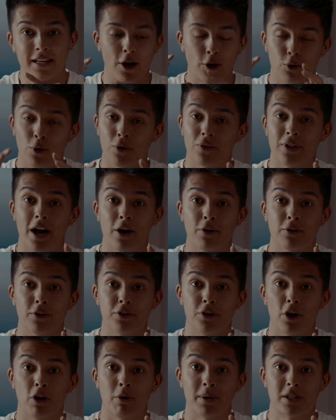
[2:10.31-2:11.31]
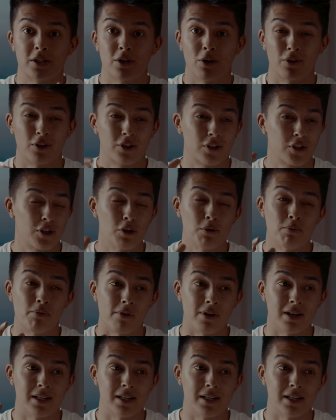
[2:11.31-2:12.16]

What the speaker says: I got that on Adobe Stock, super